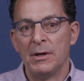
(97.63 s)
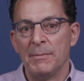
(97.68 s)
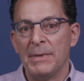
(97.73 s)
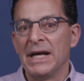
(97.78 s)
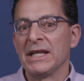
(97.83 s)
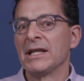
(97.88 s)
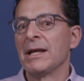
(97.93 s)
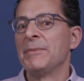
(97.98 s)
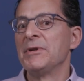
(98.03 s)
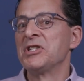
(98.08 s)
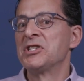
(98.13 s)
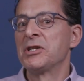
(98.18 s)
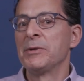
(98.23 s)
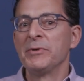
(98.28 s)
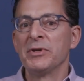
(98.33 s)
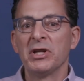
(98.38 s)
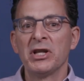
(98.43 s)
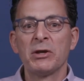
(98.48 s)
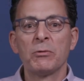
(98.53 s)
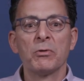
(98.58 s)
MATLAB and
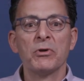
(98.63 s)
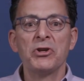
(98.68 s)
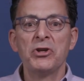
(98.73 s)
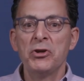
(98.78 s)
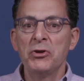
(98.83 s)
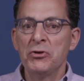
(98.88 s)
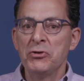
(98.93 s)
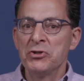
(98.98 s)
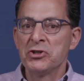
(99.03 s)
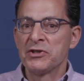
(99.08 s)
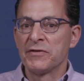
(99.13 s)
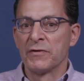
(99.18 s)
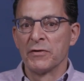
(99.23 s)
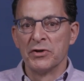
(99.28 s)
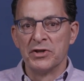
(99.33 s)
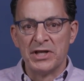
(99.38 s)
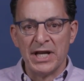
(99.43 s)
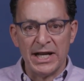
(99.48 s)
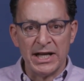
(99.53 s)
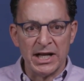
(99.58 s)
Simulink were used
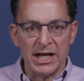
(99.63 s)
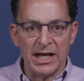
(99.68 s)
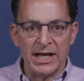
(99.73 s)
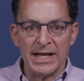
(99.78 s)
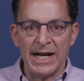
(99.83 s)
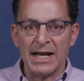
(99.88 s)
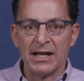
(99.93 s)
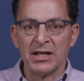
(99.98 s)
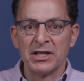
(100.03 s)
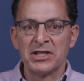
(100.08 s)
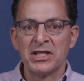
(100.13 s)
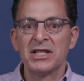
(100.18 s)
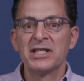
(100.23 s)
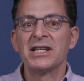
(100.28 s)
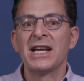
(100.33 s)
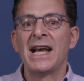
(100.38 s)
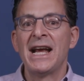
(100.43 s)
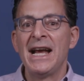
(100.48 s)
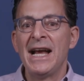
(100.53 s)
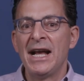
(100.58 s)
for data
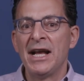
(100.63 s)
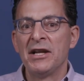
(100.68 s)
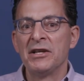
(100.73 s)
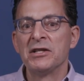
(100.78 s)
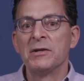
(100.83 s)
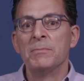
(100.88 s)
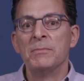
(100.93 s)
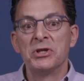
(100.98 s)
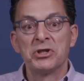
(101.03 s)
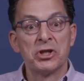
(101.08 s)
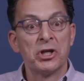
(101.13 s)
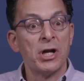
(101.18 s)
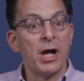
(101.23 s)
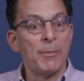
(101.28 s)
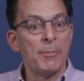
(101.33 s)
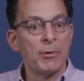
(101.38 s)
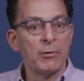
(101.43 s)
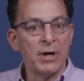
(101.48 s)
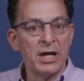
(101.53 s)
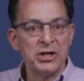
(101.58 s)
analysis and mission
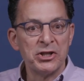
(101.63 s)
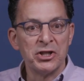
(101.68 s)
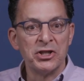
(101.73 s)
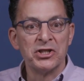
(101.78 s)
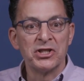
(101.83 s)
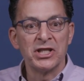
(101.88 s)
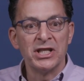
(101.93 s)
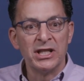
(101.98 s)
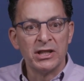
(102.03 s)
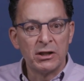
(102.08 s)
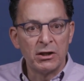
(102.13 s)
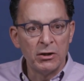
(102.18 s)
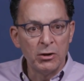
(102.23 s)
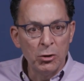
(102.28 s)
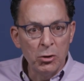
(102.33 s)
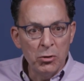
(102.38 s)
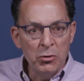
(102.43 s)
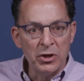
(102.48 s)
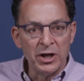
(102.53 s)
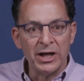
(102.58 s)
operations,
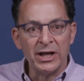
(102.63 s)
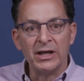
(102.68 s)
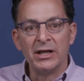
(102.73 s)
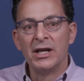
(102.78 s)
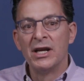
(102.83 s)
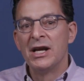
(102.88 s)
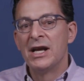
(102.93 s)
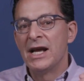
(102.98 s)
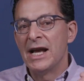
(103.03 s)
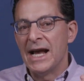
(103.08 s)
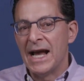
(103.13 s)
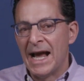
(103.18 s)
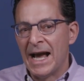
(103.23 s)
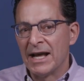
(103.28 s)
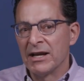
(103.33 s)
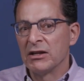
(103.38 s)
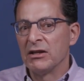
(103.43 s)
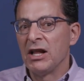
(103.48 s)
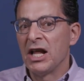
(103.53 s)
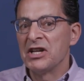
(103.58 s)
including
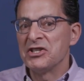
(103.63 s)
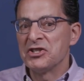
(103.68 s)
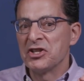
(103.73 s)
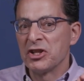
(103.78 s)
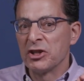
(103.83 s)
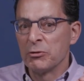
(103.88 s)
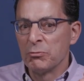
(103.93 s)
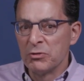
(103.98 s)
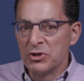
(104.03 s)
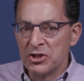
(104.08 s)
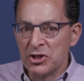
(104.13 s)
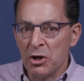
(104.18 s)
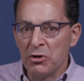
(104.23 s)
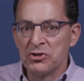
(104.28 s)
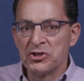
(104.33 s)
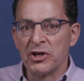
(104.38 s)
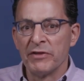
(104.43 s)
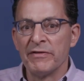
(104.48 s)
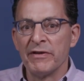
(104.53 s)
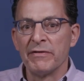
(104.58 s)
analyzing the
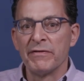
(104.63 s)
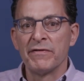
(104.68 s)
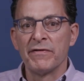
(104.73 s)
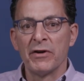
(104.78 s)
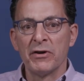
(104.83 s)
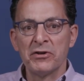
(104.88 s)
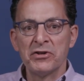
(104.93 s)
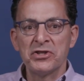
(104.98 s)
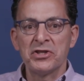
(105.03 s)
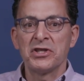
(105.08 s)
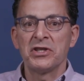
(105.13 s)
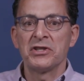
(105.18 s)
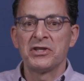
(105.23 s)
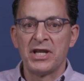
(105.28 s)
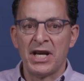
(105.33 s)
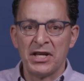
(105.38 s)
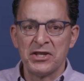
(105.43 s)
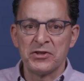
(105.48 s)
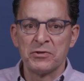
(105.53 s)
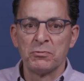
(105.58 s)
results of the first
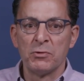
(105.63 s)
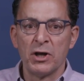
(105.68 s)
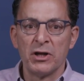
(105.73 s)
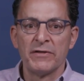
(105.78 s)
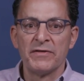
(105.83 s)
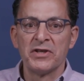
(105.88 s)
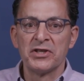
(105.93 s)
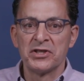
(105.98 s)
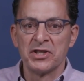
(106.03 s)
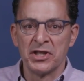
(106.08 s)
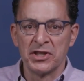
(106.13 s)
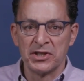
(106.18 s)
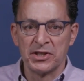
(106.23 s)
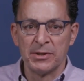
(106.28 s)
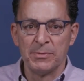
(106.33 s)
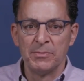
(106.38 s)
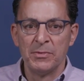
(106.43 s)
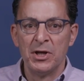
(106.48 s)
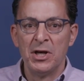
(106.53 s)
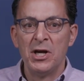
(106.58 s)
test run of the
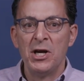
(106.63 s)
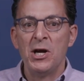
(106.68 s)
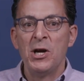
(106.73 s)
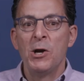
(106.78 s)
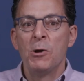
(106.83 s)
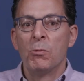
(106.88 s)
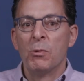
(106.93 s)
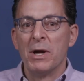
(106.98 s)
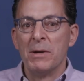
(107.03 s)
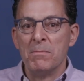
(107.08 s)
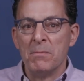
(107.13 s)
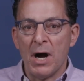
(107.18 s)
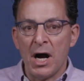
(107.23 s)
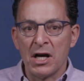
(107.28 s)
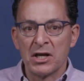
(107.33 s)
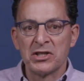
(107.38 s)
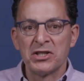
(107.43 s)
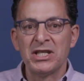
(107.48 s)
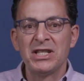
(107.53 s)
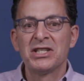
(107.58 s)
system when
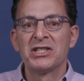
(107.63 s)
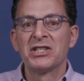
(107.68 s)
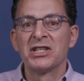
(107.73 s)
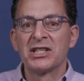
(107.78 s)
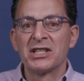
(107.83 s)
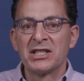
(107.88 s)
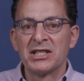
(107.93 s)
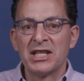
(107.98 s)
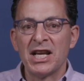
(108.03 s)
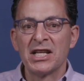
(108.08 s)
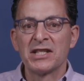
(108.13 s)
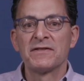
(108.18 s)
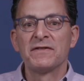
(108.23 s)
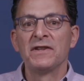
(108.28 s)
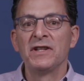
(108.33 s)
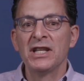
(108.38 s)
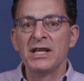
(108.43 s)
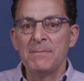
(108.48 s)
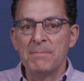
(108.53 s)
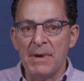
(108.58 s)
MOXIE
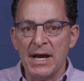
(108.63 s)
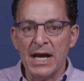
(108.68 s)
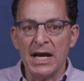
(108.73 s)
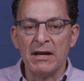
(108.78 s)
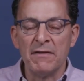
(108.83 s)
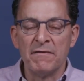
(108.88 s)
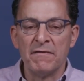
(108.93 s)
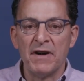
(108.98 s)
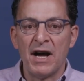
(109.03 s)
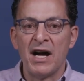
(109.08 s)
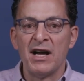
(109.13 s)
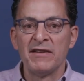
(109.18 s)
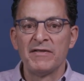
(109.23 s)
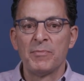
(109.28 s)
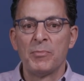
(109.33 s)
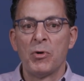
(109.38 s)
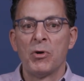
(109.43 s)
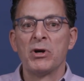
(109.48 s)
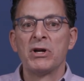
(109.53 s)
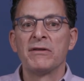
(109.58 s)
successfully made
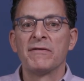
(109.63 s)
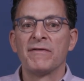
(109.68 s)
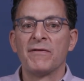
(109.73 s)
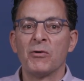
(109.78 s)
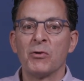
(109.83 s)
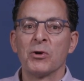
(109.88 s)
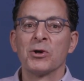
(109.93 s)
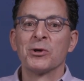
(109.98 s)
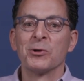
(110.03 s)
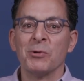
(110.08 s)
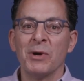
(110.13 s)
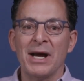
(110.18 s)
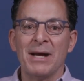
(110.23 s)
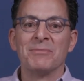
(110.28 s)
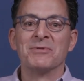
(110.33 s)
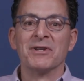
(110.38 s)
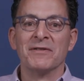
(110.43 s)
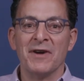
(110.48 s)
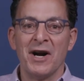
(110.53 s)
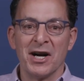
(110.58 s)
5.4
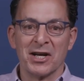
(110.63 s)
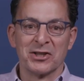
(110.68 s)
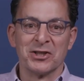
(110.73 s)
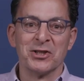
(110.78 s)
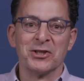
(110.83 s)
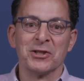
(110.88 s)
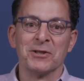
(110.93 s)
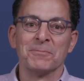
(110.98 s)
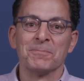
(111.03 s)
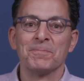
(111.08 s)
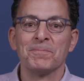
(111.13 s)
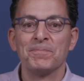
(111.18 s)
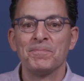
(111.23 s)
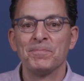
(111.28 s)
grams of oxygen.